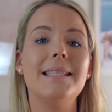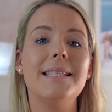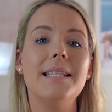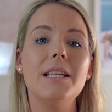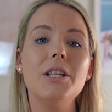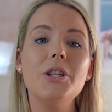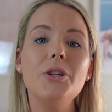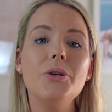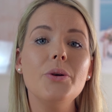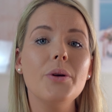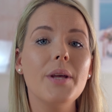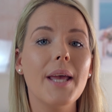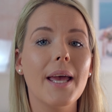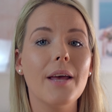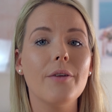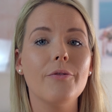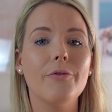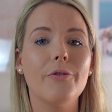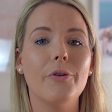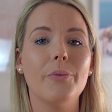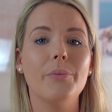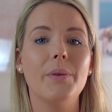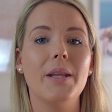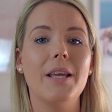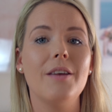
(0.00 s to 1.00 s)
did you
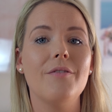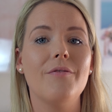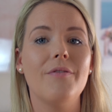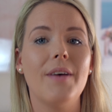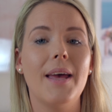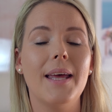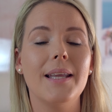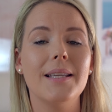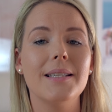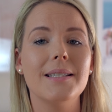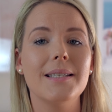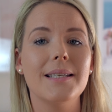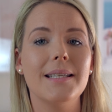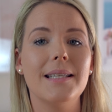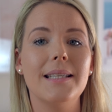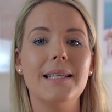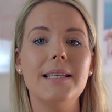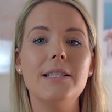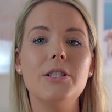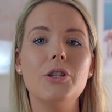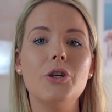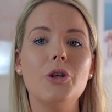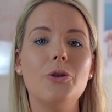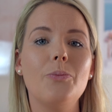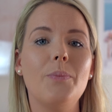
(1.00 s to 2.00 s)
get from the event?
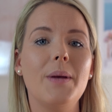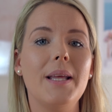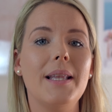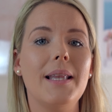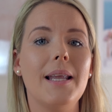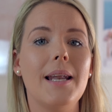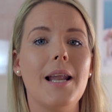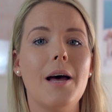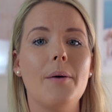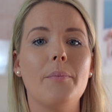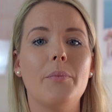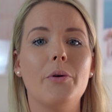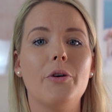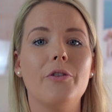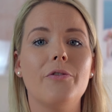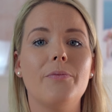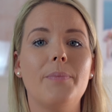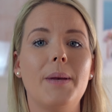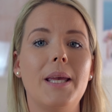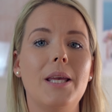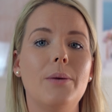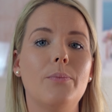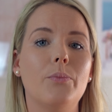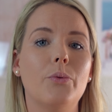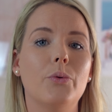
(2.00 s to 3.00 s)
This could be the number of
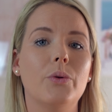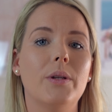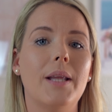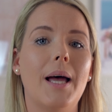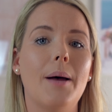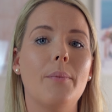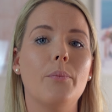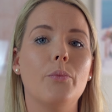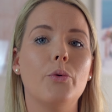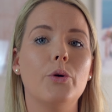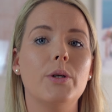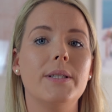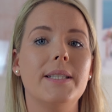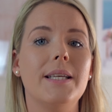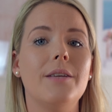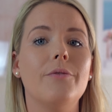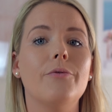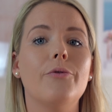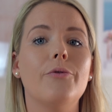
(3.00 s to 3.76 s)
people that booked in